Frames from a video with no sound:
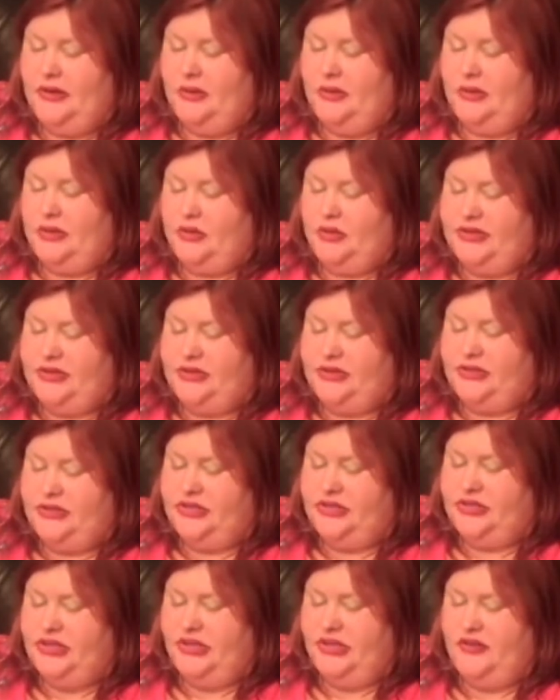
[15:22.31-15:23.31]
which was,
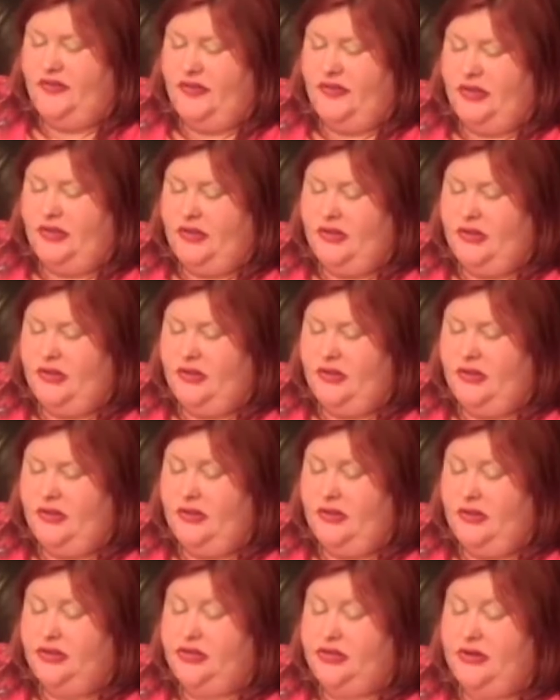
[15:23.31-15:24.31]
she could feel,
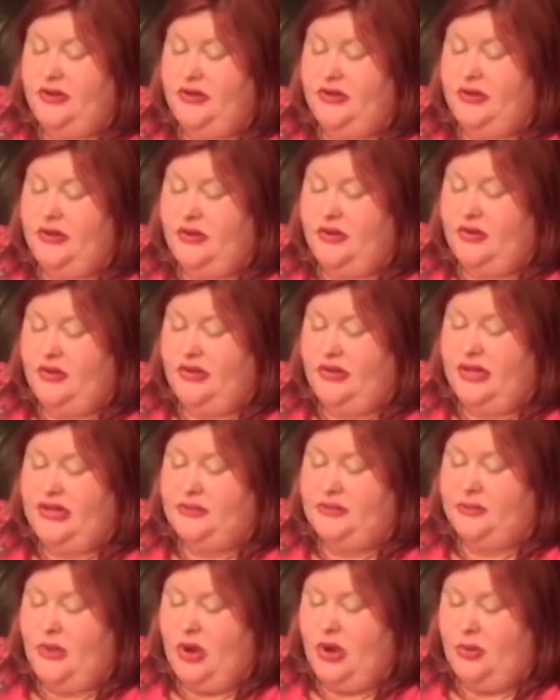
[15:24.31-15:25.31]
closed around another
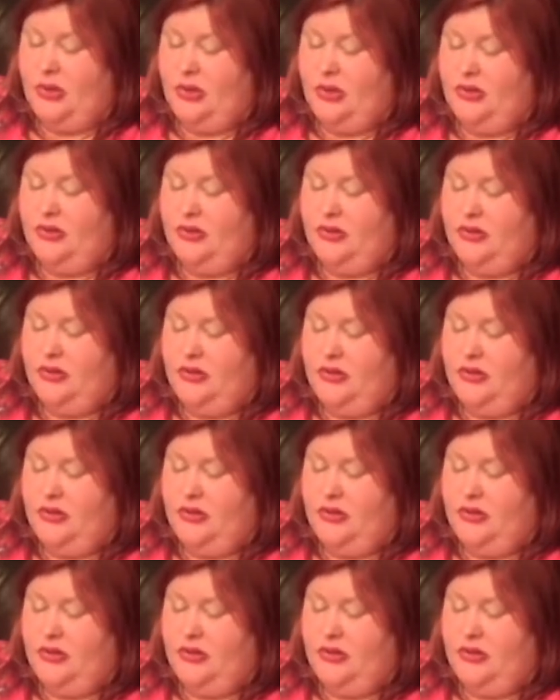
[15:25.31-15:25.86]
glass marble.